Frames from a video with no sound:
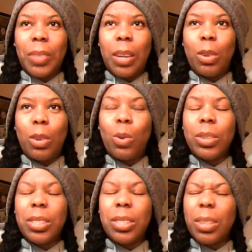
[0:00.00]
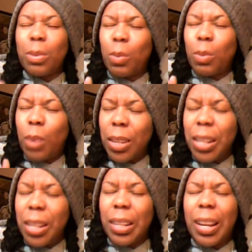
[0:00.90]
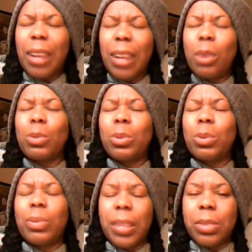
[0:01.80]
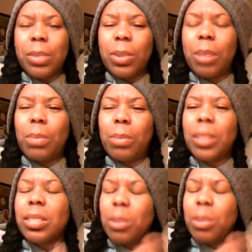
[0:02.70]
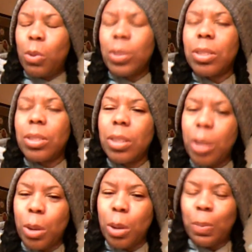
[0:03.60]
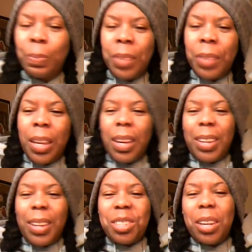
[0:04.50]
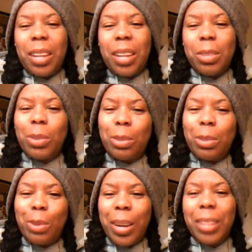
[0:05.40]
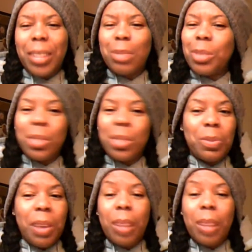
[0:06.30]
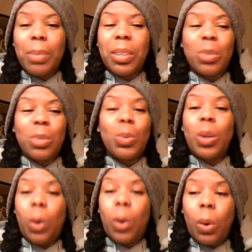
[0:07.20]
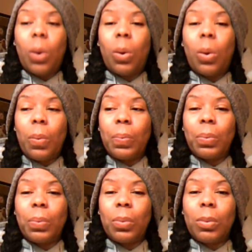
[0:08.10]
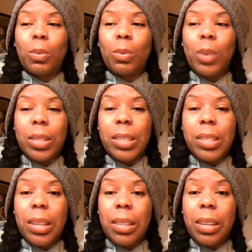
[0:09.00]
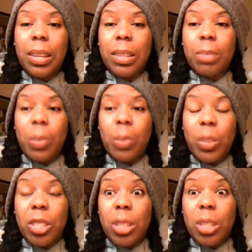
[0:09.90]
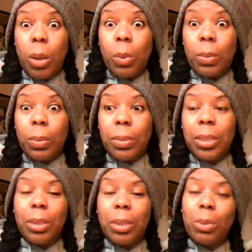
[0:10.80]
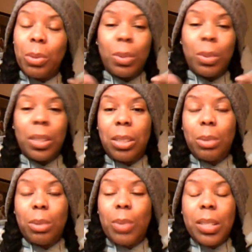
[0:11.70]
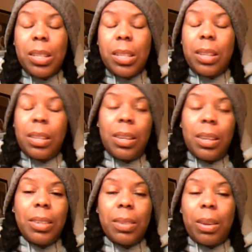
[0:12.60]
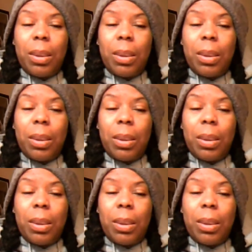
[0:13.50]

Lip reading: According to Juanita. I don't know if that's her name, but it's according to her. And she has her little rants, which is fine because we all want to say things, but we just don't. We really do want to say things.